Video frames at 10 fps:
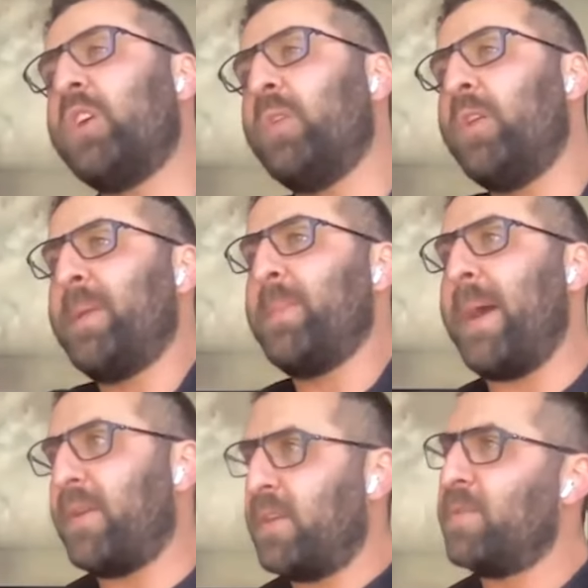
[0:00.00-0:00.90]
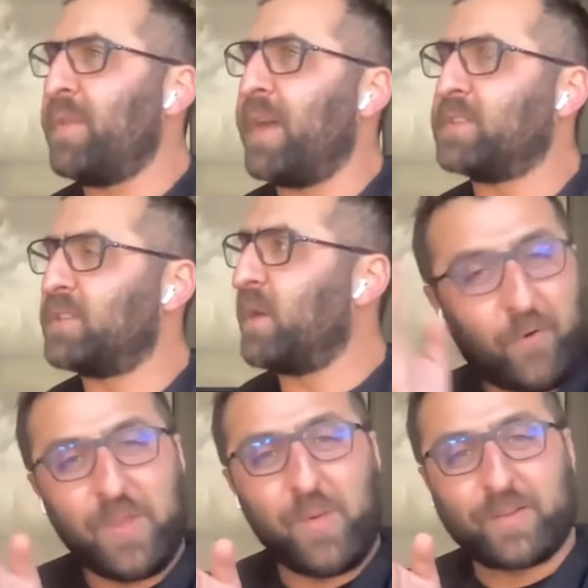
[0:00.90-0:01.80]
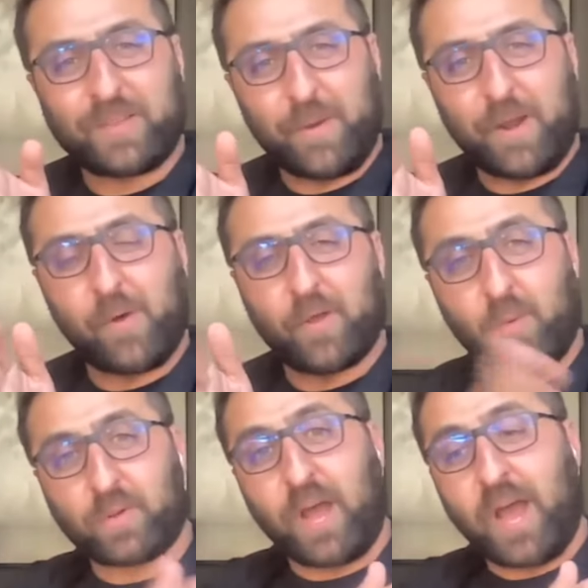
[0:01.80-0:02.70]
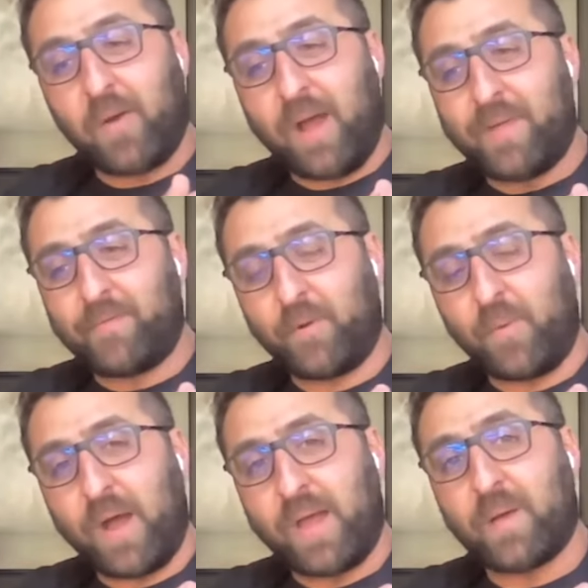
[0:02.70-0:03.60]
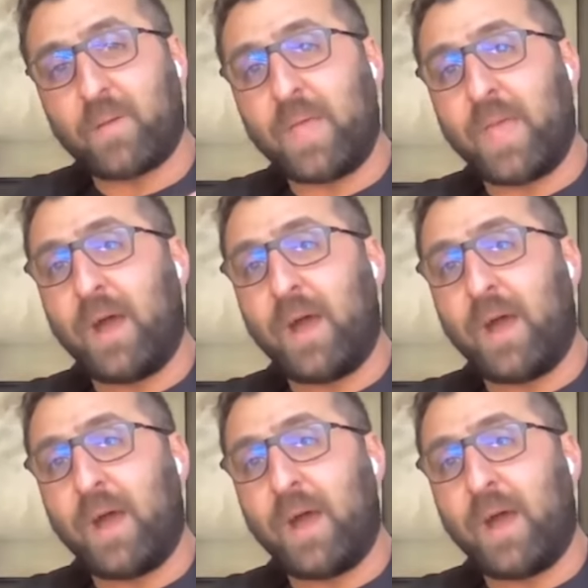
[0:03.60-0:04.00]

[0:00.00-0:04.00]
let's talk a little bit about you then. Before you worked at Butterball, you worked at IRI for a while,